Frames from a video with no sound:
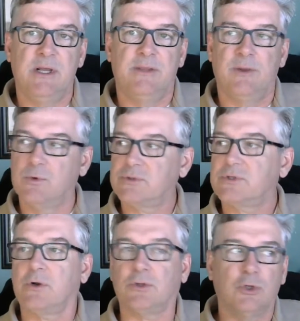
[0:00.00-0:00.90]
that we'll
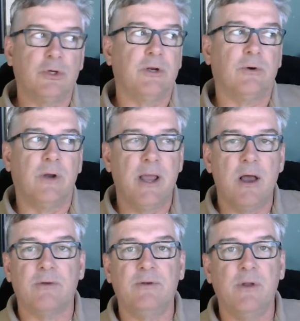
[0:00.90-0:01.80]
start looking
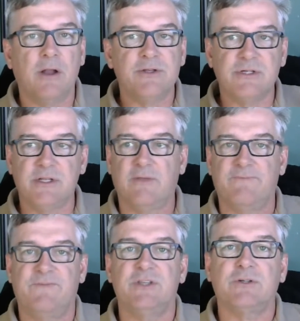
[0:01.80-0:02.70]
around, not just at the
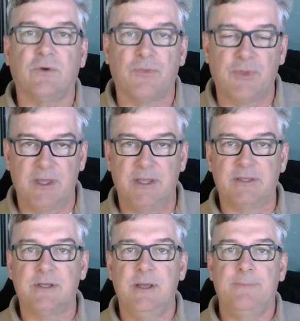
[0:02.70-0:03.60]
physical
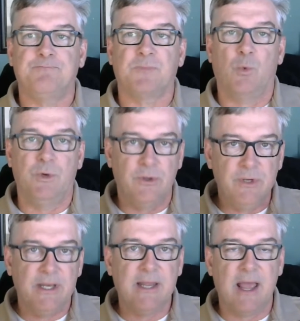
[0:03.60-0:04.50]
things. We do
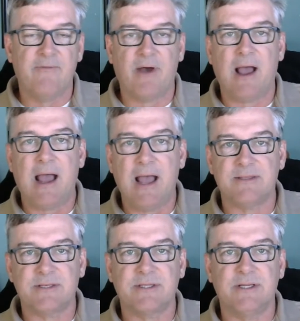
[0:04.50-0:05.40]
need to have a heightened
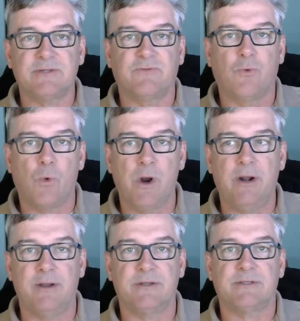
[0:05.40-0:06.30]
sense of
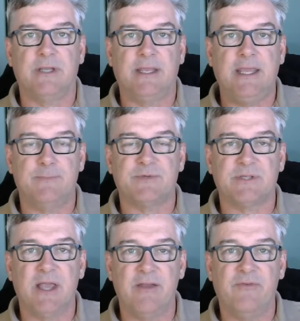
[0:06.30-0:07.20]
awareness and keep
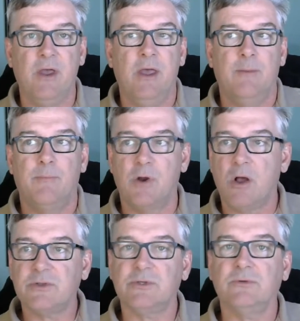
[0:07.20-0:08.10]
safe, but
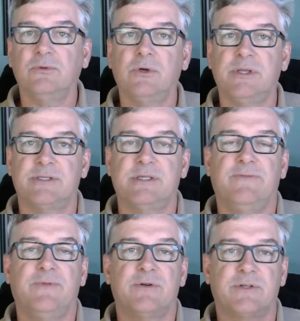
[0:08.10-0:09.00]
also look and see if
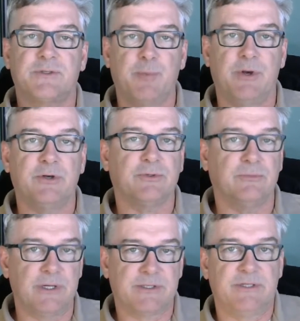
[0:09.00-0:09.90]
there's a spiritual
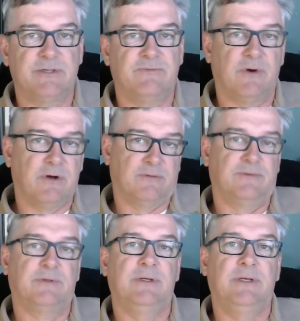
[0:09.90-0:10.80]
message involved
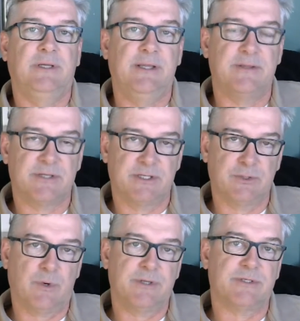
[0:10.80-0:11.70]
in the
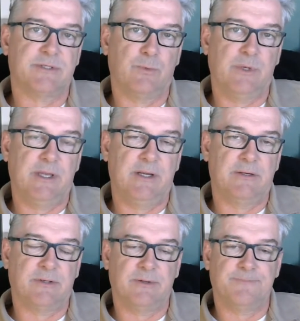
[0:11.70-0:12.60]
situations that we get into.